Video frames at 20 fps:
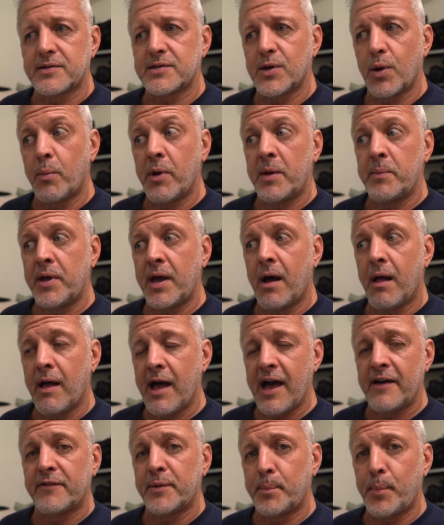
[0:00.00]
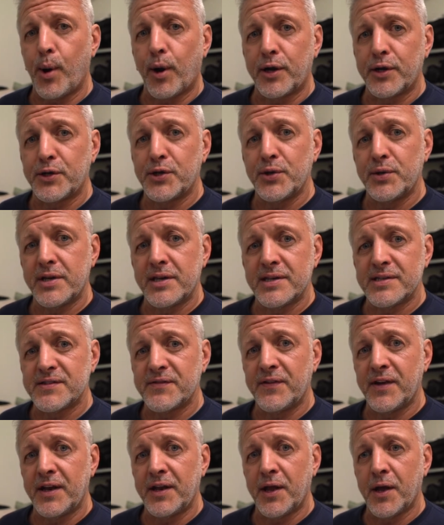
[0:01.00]
So maybe I'll have a part two to this
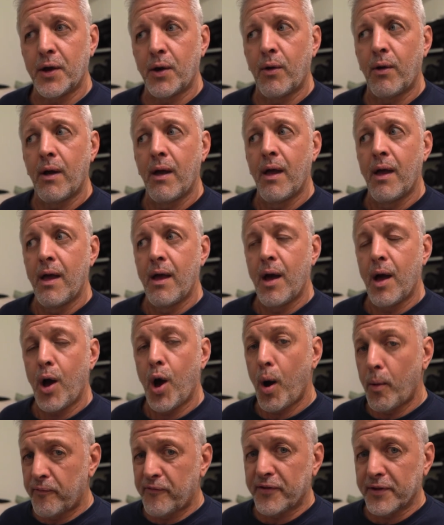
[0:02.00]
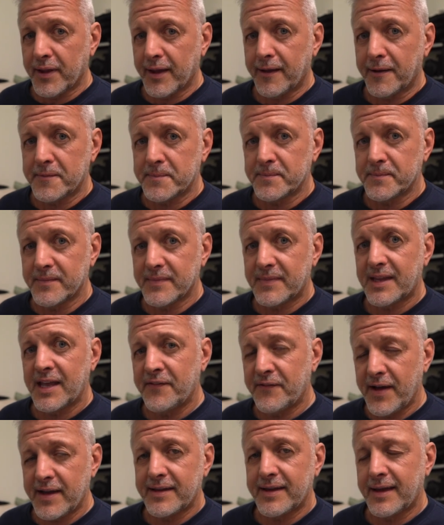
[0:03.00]
video, hopefully,
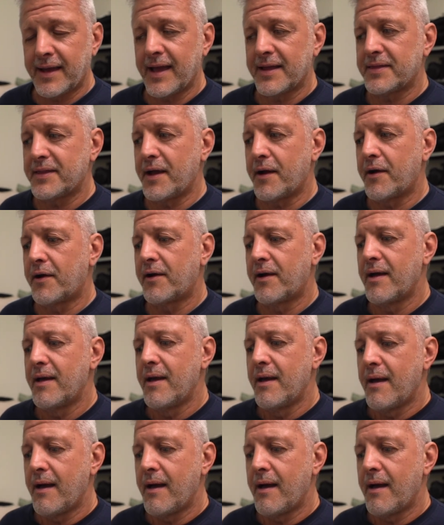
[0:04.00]
if I can get there.